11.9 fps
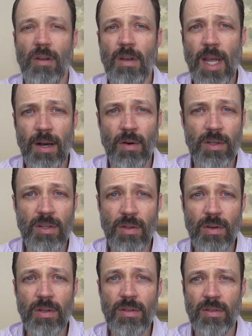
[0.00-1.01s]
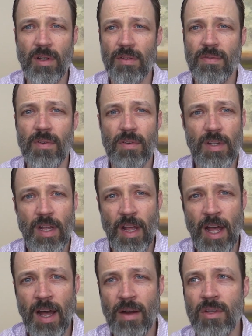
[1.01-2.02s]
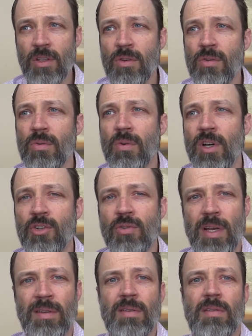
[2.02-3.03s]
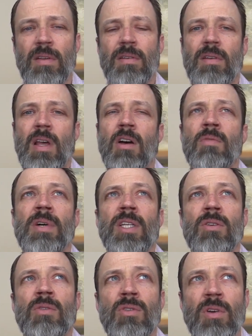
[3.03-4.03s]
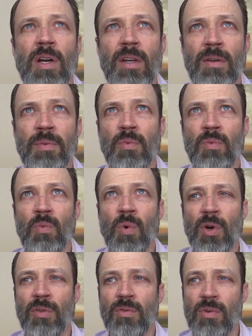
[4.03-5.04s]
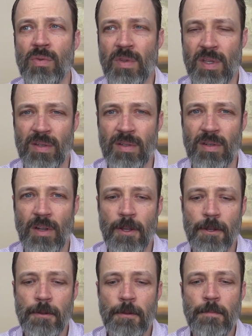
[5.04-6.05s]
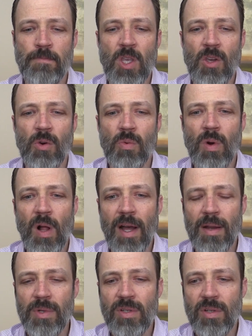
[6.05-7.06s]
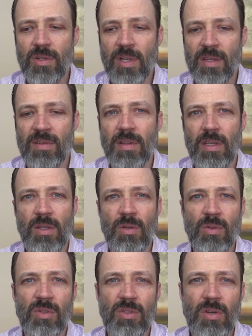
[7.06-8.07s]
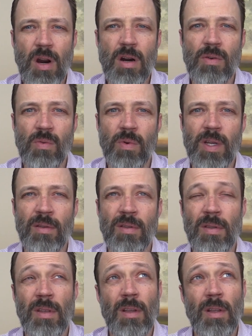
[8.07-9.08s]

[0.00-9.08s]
Now, on to the good stuff. How do you address this? How might you try to work through this? Well, I would suggest that you start with